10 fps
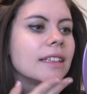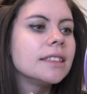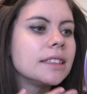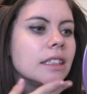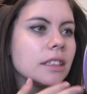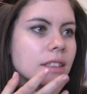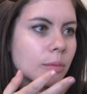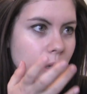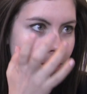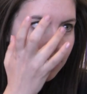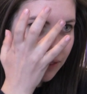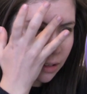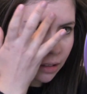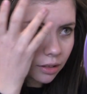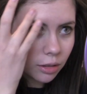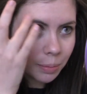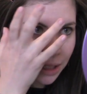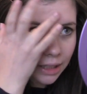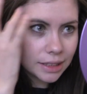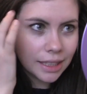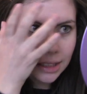can still sometimes feel the little beads.